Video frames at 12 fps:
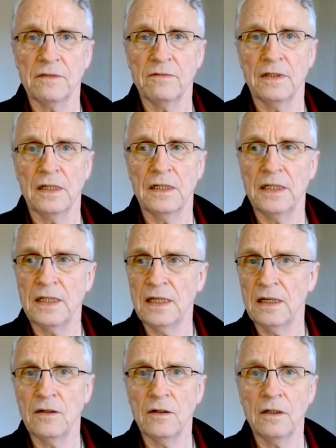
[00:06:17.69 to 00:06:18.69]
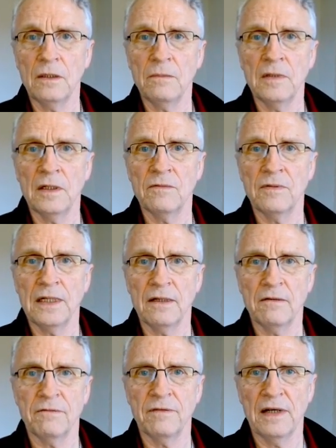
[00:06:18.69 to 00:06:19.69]
We have a linear norm, and we
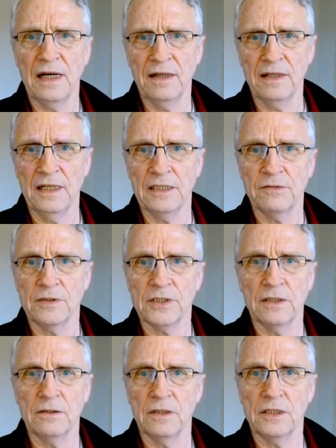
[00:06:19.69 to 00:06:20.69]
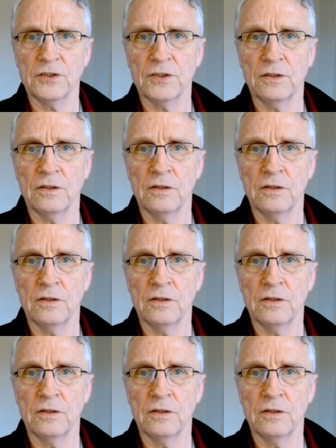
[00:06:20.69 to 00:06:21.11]
have others, which I do not